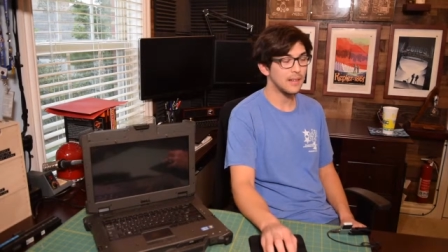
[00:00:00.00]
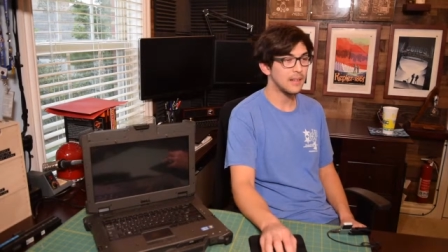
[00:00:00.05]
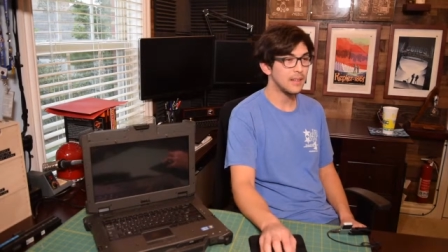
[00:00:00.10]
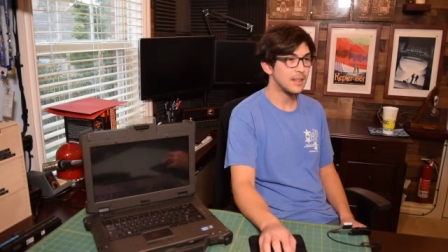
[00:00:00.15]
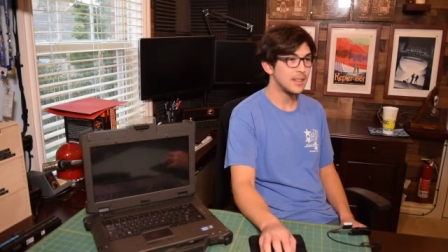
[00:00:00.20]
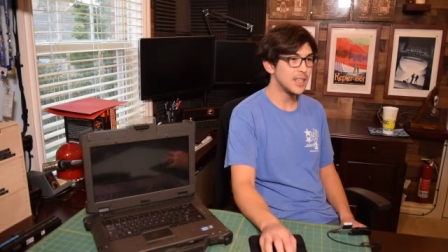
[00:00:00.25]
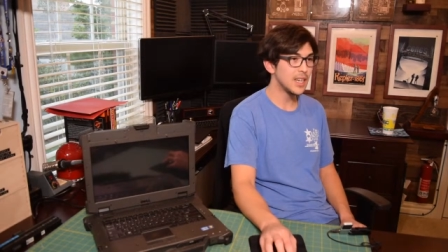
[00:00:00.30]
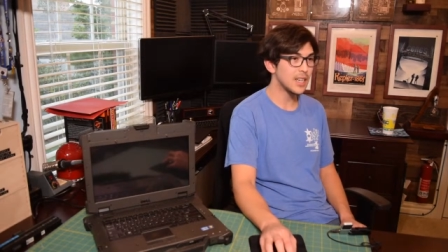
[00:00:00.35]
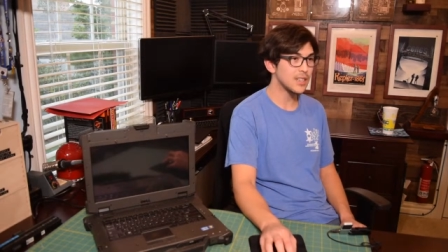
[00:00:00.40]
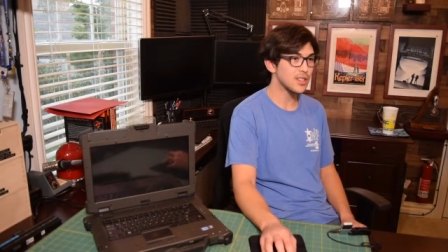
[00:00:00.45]

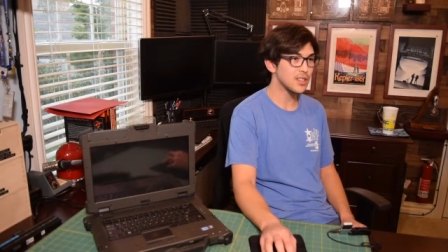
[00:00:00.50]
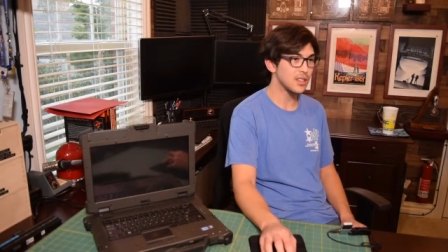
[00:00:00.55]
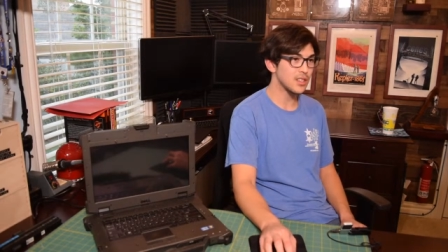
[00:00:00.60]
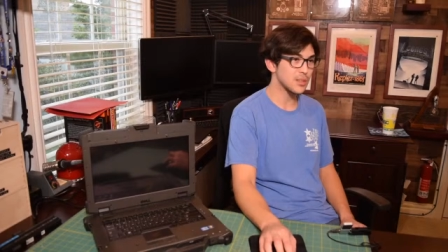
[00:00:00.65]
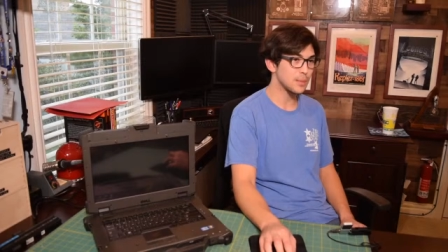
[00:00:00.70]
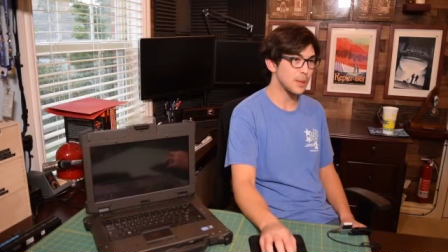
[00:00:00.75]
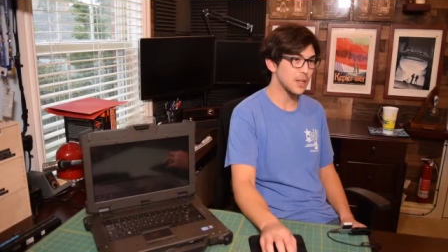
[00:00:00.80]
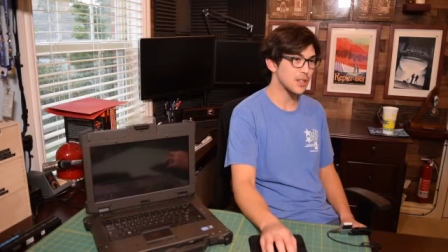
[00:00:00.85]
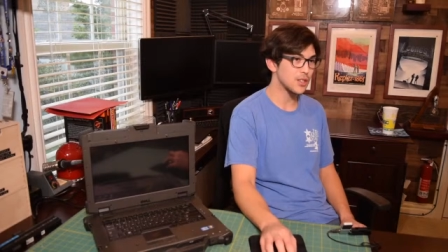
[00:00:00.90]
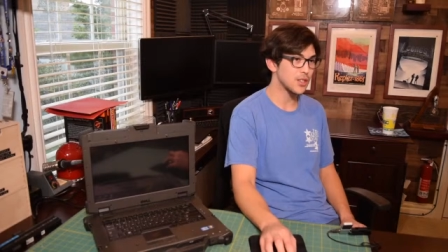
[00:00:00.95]
Yeah, it's in the
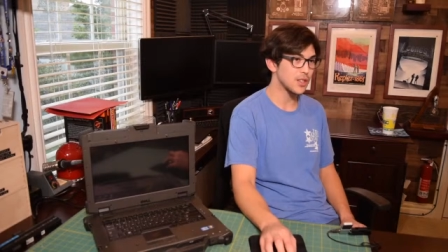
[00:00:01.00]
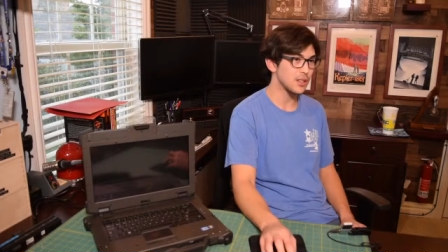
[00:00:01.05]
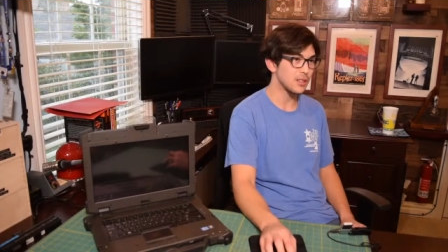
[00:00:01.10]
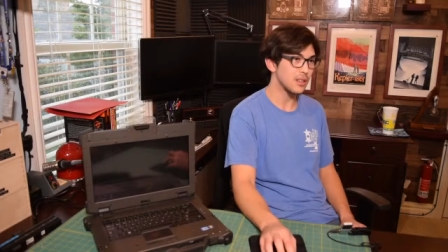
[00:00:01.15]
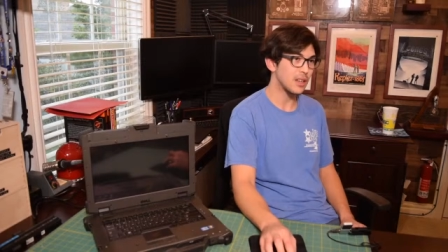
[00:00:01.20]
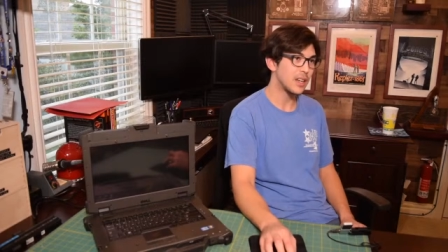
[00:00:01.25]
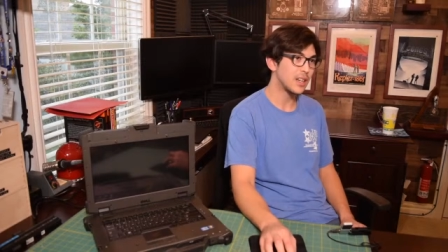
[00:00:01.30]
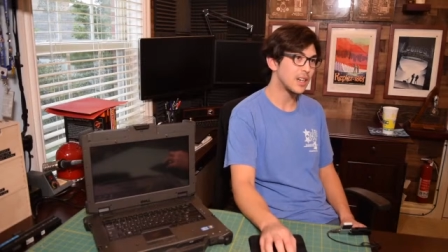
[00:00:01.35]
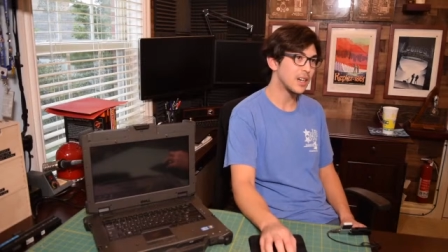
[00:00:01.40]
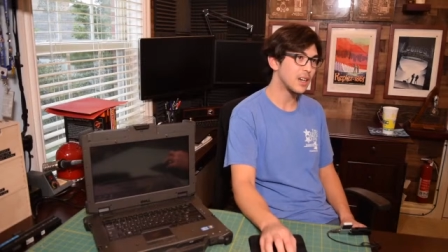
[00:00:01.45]
spec sheet.
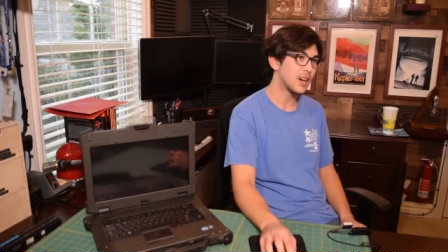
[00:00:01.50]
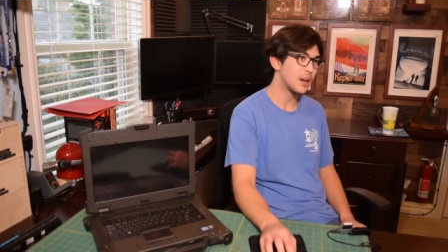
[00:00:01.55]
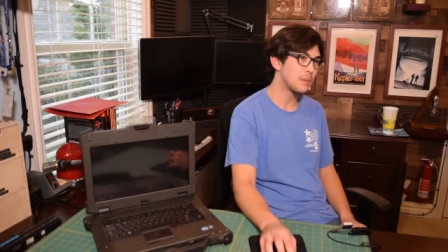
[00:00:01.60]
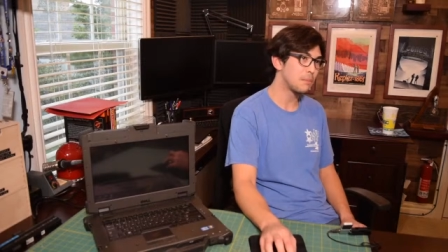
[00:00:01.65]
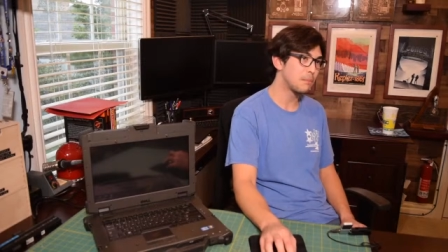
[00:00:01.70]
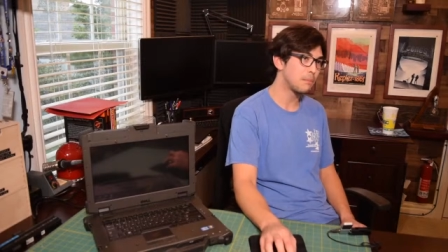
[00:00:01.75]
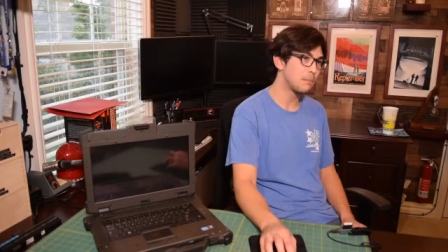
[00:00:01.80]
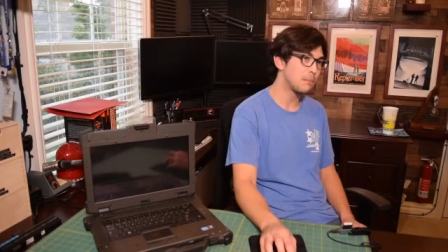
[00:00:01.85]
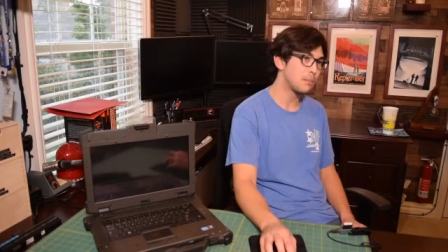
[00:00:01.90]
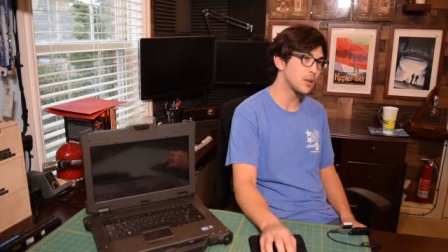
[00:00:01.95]
And I, I
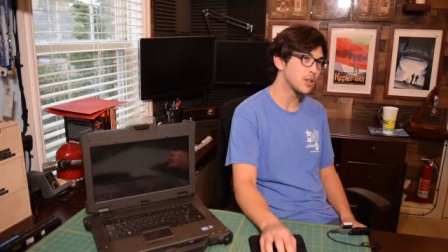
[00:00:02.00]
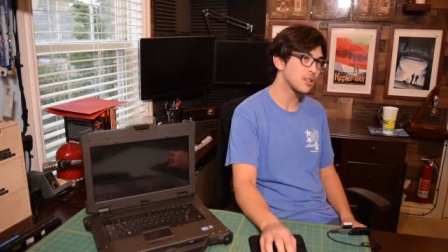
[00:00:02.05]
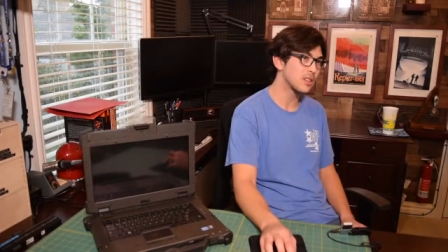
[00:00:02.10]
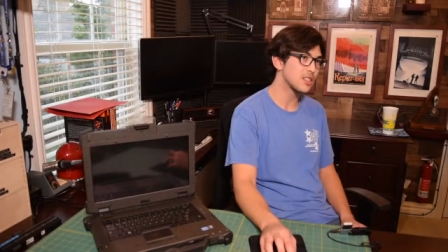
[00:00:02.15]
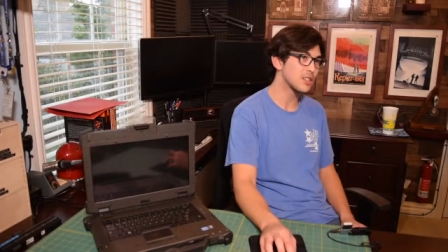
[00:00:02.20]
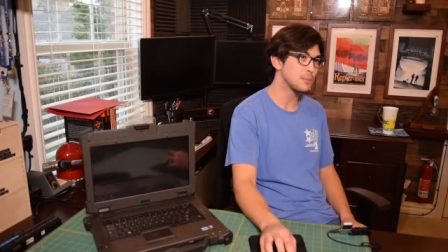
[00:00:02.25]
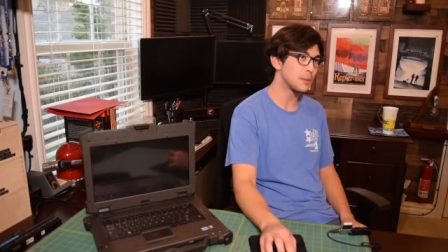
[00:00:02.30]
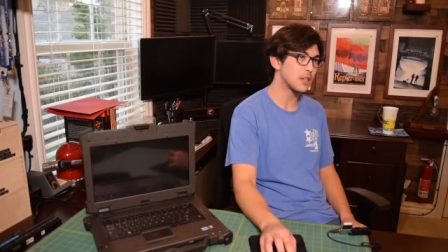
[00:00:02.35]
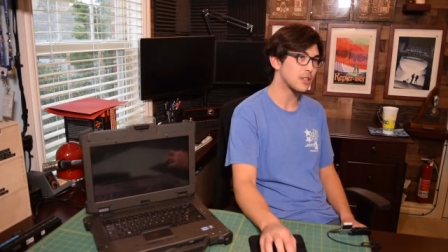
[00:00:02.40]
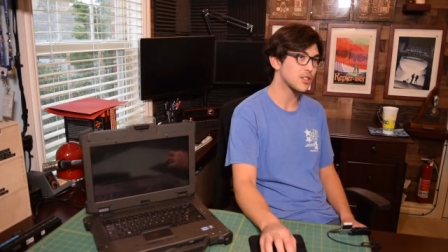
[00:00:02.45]
put the
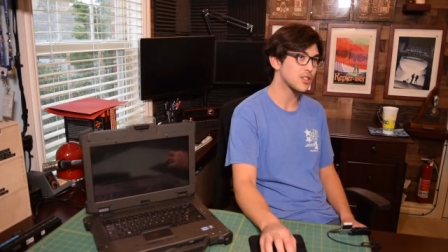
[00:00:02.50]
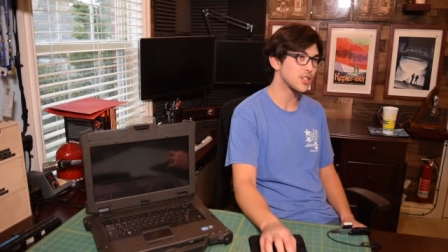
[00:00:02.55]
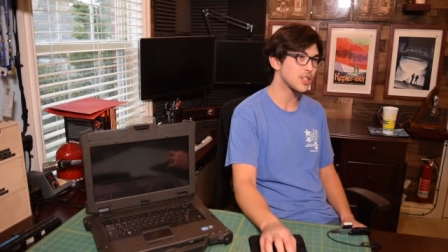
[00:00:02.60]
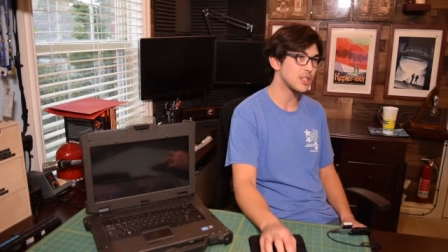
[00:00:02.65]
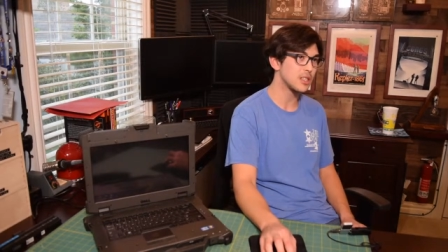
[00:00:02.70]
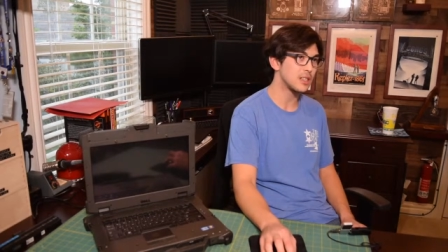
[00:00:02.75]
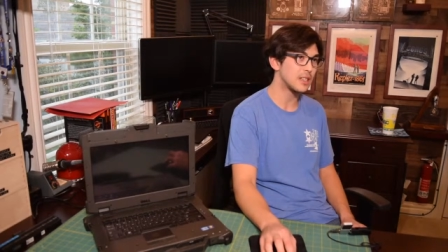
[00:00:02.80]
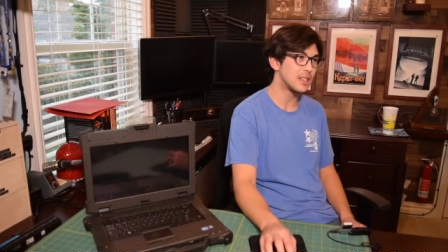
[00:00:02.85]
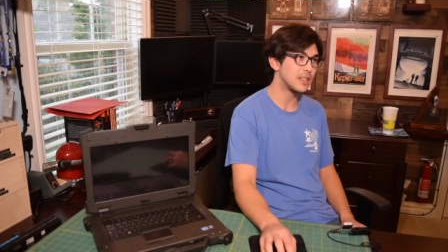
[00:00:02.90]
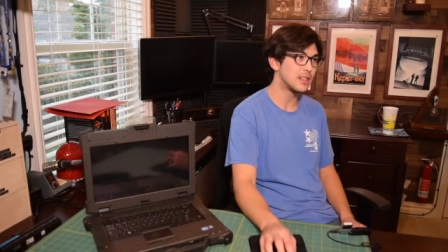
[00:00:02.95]
spec
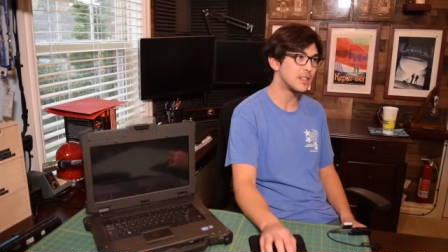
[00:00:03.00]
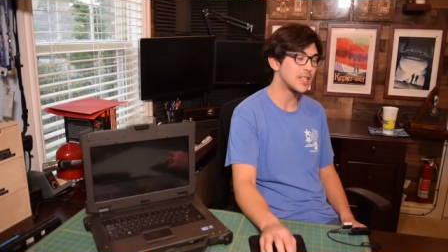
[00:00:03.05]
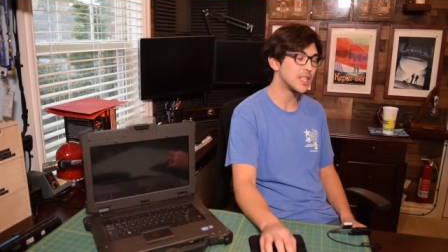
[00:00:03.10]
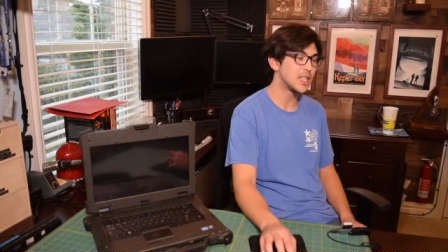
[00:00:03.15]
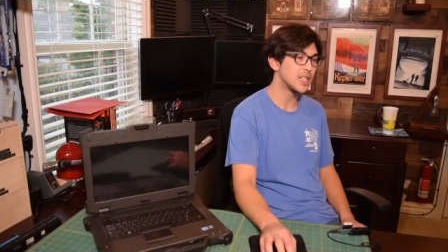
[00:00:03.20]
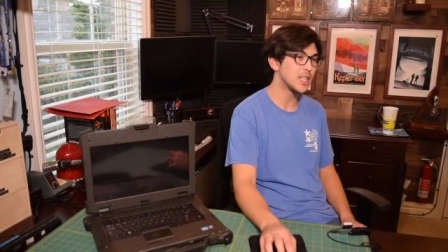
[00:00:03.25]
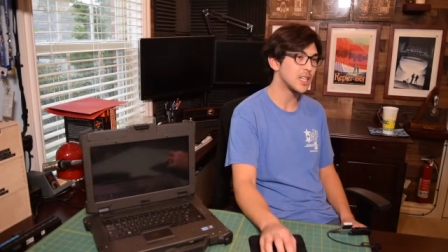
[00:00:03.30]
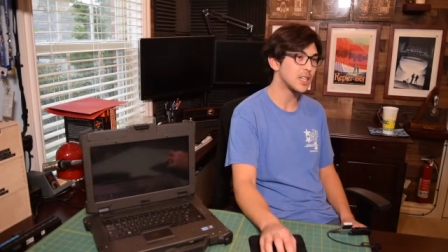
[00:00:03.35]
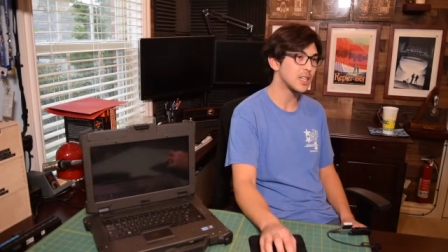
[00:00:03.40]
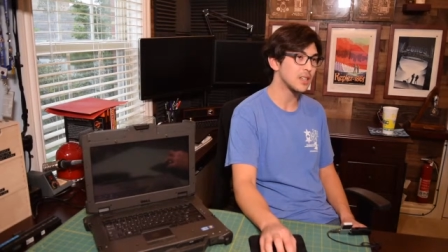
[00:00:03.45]
sheet in
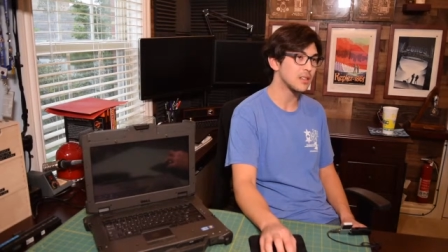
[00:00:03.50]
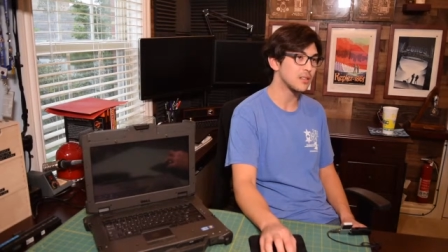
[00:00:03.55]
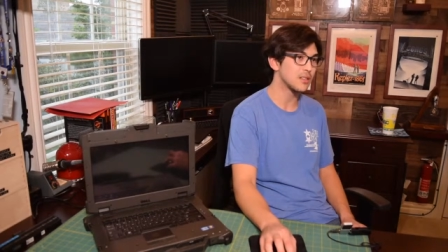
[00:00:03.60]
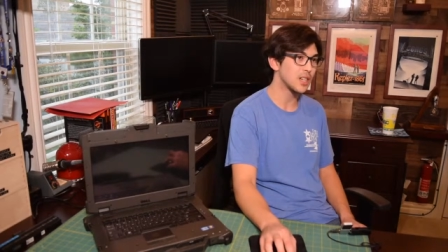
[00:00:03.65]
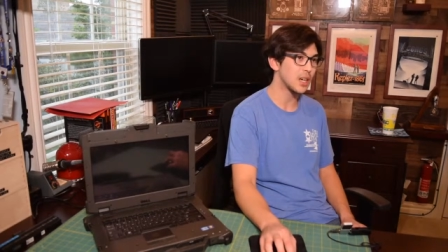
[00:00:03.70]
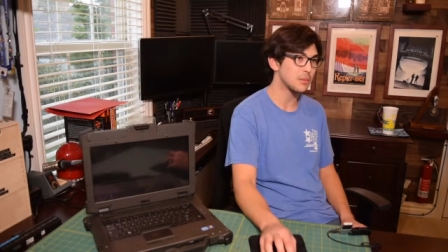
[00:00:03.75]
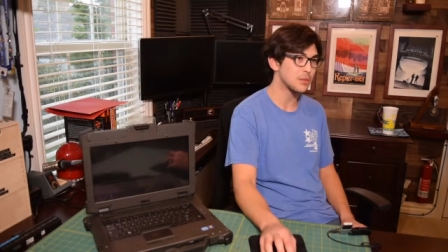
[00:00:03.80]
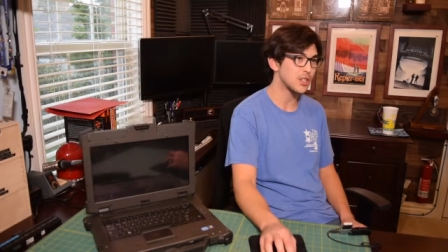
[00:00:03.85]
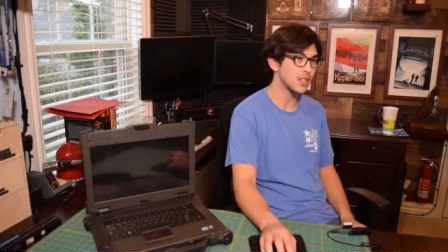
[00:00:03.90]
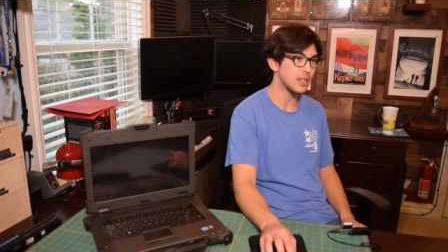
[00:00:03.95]
the uh,
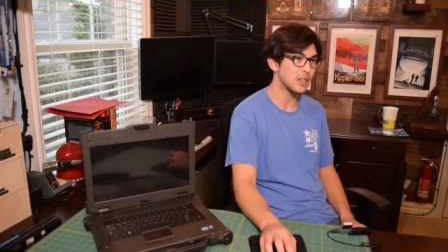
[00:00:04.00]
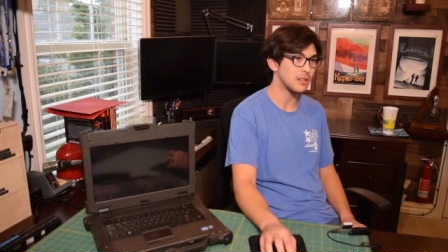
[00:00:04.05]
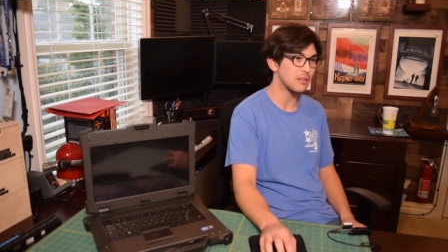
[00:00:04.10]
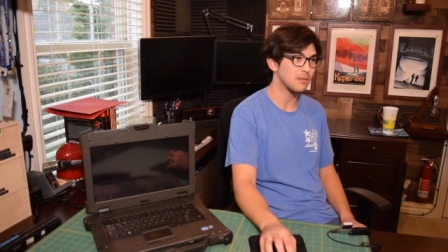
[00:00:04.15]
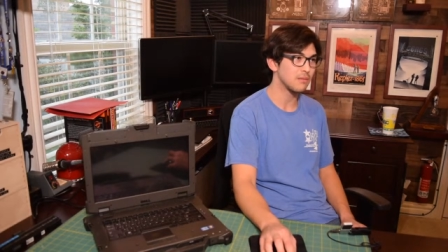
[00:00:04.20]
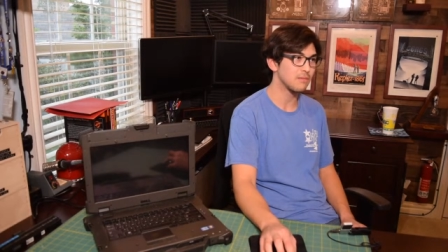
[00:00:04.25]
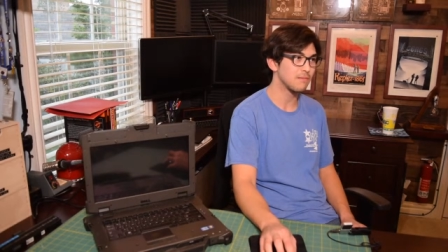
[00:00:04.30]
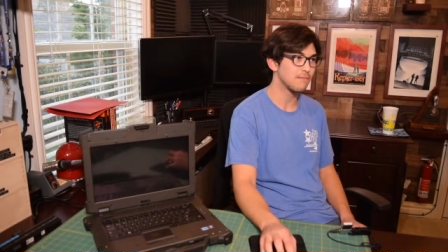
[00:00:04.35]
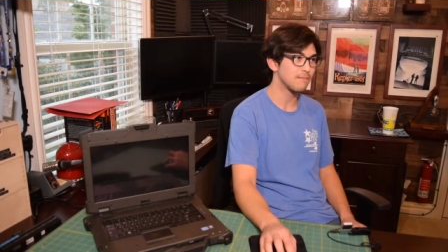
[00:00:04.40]
top chat.